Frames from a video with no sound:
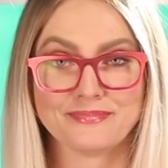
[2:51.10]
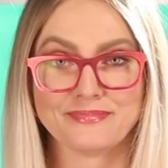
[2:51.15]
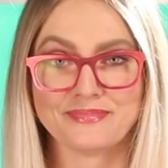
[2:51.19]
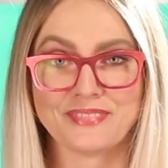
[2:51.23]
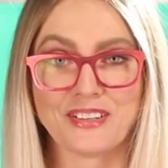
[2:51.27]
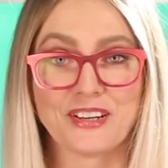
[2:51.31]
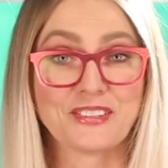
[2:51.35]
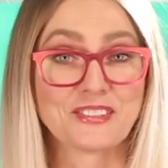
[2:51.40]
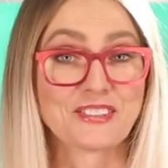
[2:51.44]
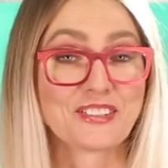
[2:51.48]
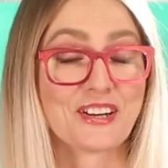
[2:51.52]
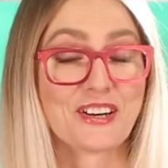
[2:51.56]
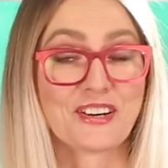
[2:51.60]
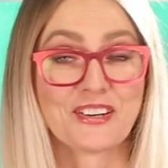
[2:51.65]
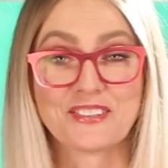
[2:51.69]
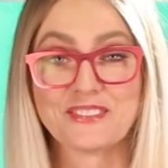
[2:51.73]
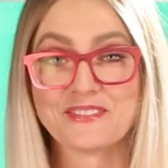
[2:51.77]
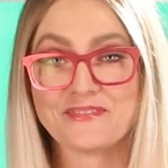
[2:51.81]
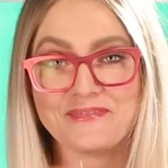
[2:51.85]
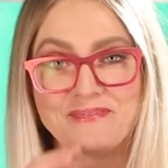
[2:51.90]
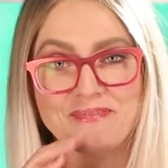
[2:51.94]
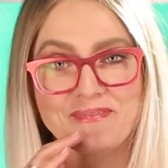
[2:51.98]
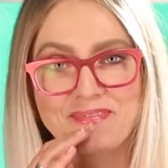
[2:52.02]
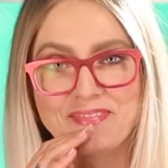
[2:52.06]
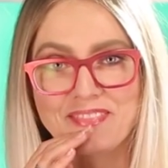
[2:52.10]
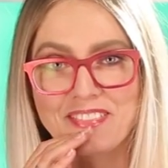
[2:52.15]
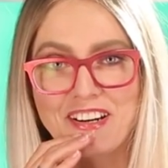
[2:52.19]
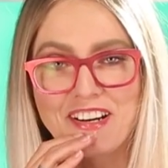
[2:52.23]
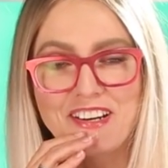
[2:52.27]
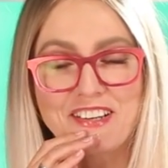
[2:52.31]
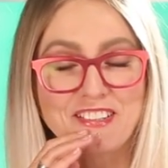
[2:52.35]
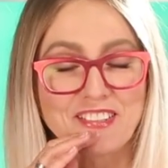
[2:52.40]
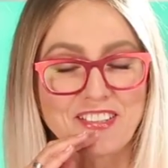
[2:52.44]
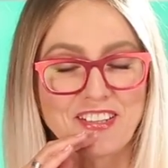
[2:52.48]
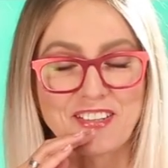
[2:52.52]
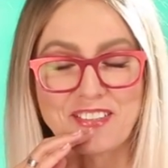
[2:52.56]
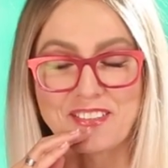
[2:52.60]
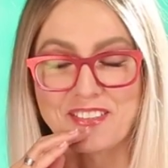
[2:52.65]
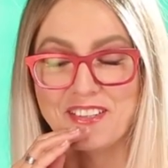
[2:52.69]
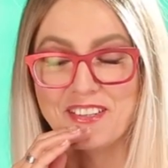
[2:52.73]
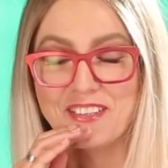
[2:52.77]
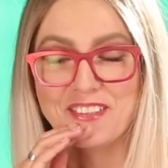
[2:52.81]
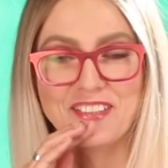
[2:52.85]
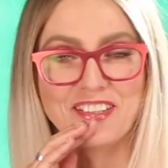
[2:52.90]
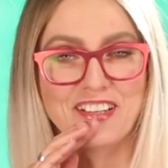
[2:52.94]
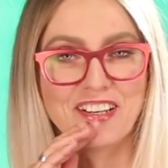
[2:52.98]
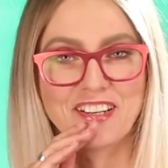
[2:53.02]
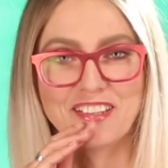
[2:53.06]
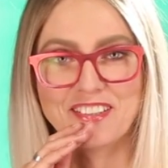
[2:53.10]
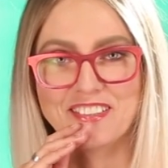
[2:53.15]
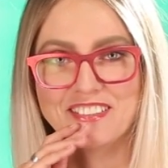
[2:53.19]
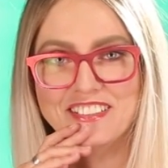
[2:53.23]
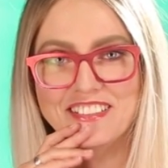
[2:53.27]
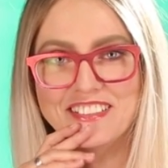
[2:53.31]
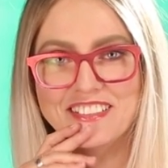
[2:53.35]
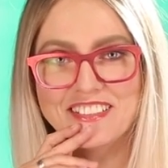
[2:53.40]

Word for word: Oh no. Oh no, no, no.